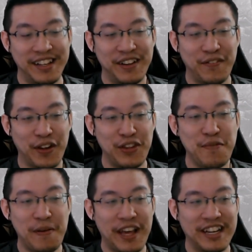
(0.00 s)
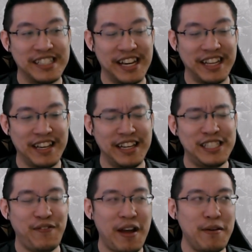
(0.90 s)
for new players. I think
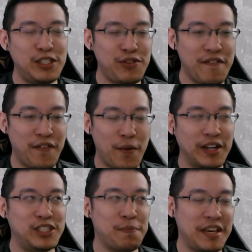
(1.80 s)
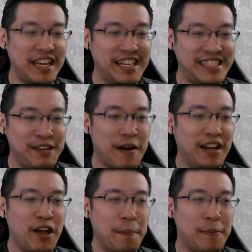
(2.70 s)
it's very straightforward. It should be easy, but a
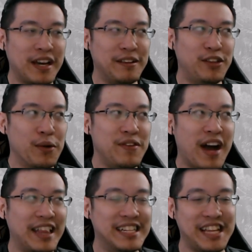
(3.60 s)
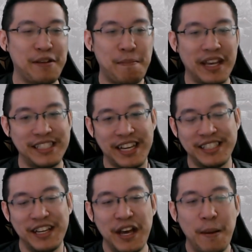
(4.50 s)
lot of people don't even understand the
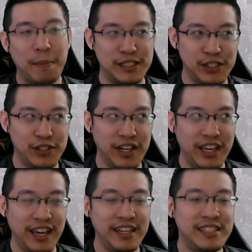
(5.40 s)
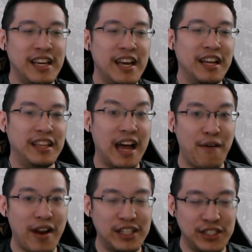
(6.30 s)
basics, positionings,
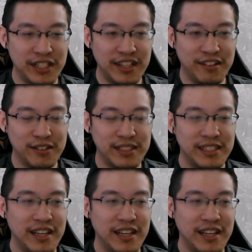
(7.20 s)
directionals,